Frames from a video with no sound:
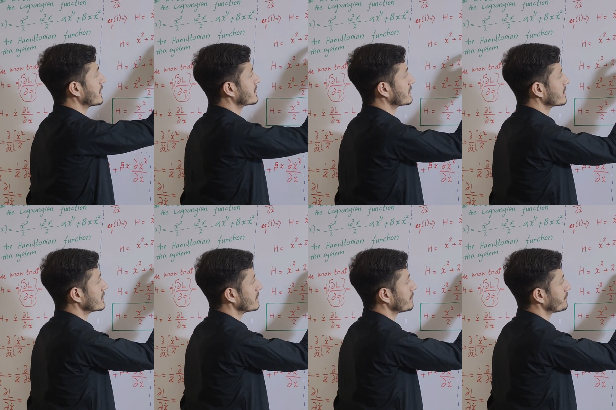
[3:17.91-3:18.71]
us
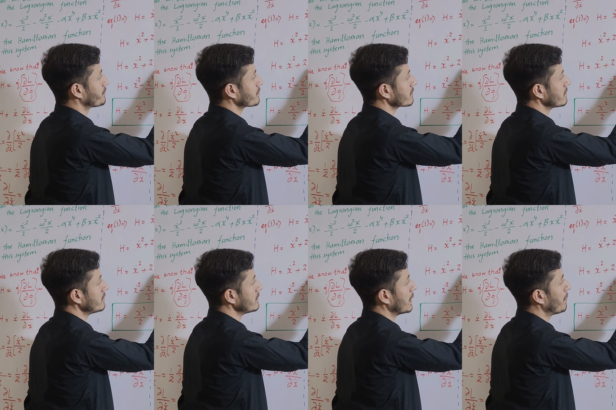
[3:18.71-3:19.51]

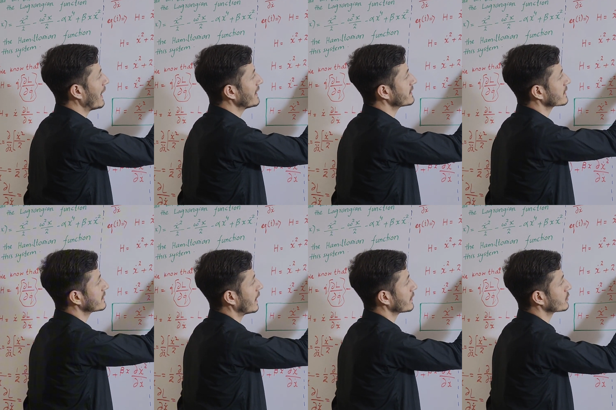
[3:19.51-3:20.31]
minus x
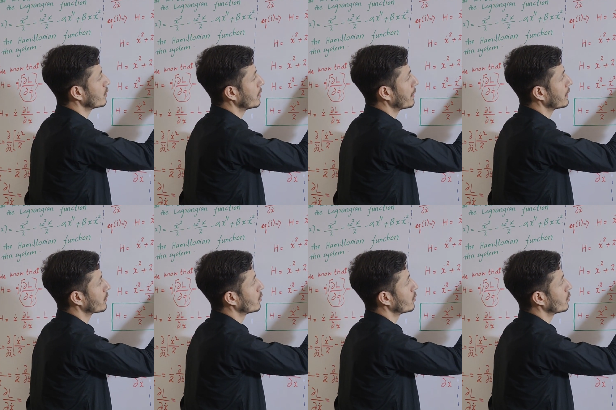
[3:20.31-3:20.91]
dot square by